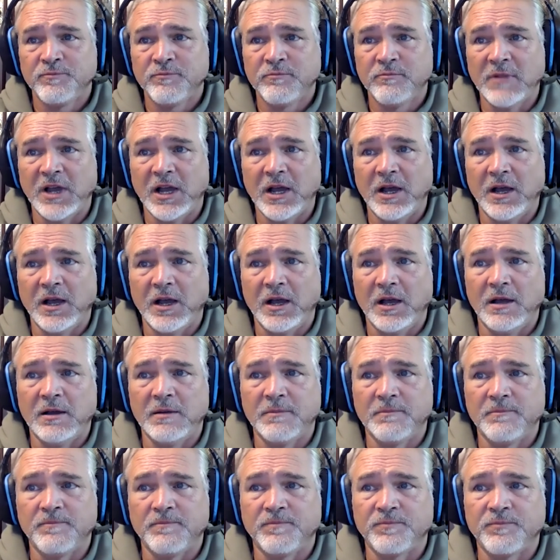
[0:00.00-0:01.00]

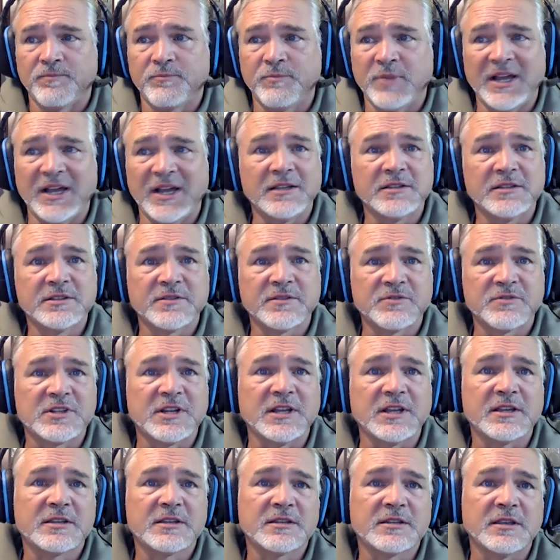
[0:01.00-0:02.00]
piles of
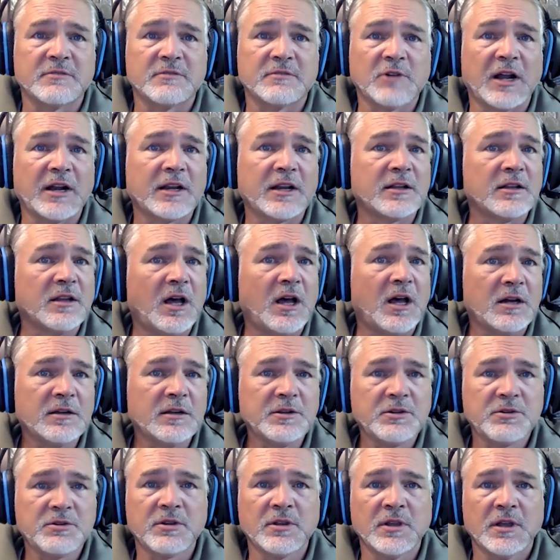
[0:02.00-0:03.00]
sticks and rotting
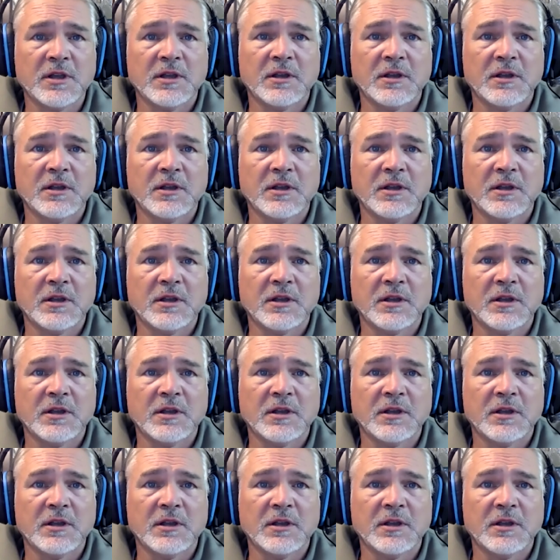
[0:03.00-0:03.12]
logs.